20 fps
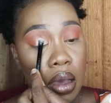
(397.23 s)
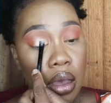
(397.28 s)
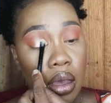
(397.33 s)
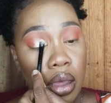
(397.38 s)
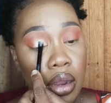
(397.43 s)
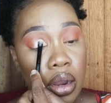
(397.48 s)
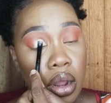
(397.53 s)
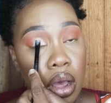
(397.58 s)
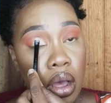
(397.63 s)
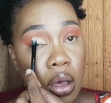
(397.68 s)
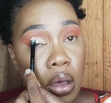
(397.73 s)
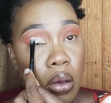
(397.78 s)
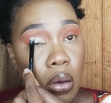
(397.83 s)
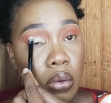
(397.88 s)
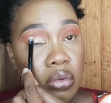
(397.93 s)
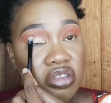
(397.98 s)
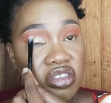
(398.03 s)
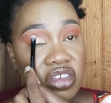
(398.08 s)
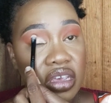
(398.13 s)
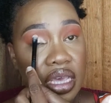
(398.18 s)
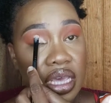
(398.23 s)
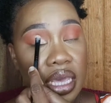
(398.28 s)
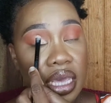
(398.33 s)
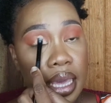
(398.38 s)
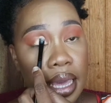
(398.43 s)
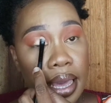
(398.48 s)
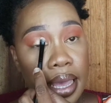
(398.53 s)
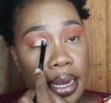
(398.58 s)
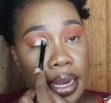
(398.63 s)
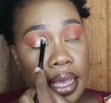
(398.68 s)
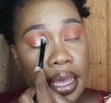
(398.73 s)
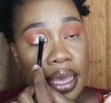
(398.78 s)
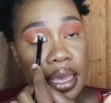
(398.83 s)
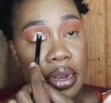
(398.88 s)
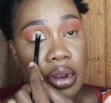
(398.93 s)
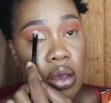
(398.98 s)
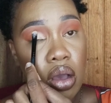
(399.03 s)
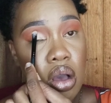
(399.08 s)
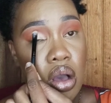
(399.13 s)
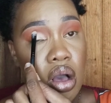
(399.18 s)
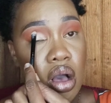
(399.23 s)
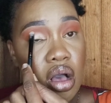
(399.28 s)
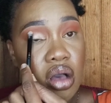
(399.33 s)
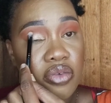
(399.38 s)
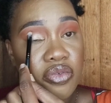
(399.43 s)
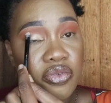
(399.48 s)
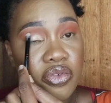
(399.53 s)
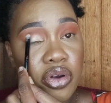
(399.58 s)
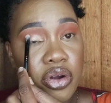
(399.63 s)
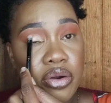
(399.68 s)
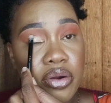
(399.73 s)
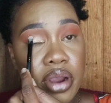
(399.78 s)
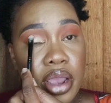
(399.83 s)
on how to get it off, all